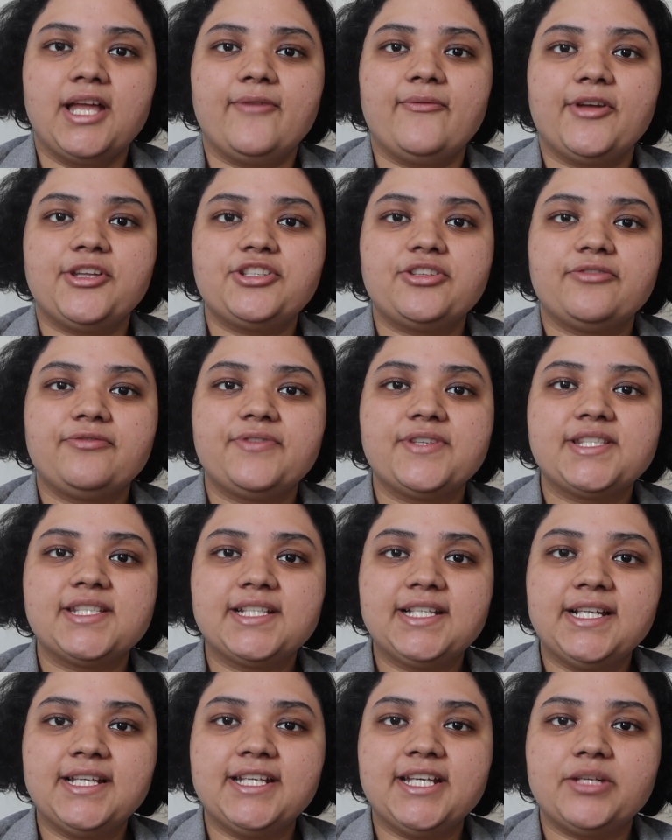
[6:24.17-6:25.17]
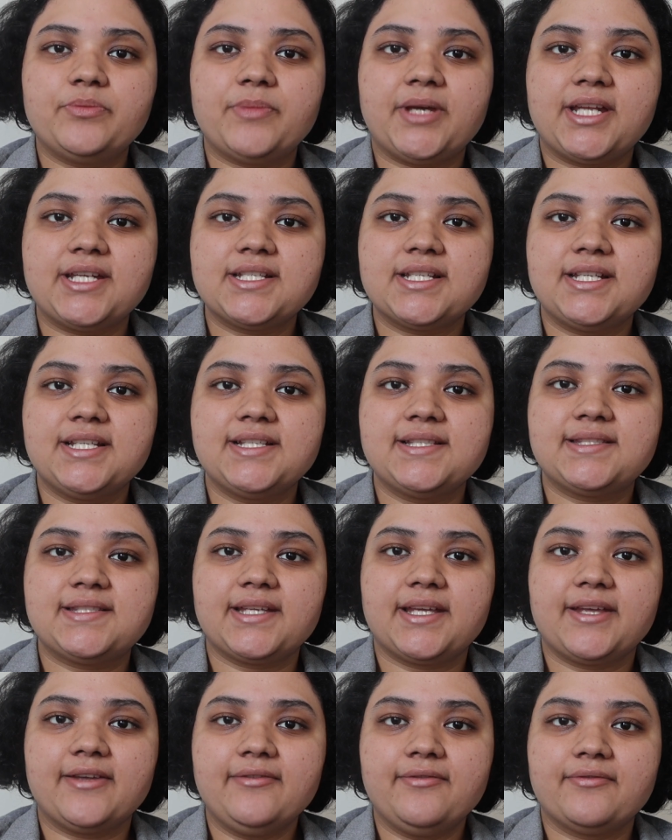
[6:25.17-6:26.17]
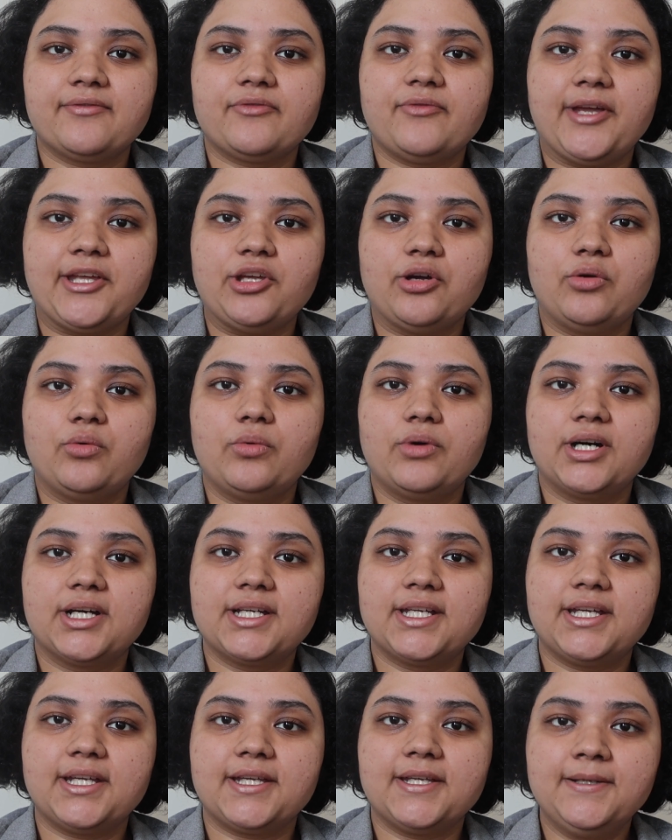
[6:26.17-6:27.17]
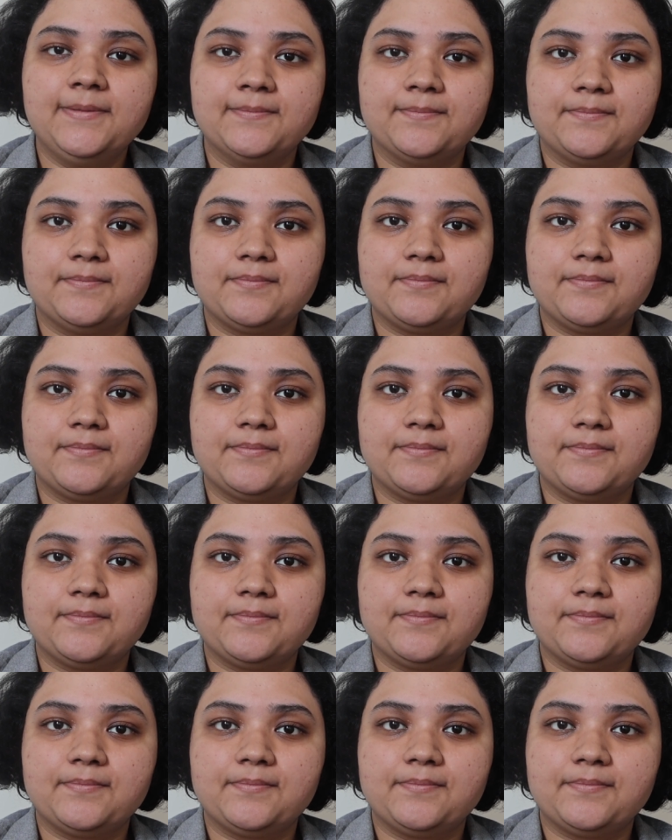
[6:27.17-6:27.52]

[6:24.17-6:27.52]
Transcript: When you're physically and mentally safe where you're working,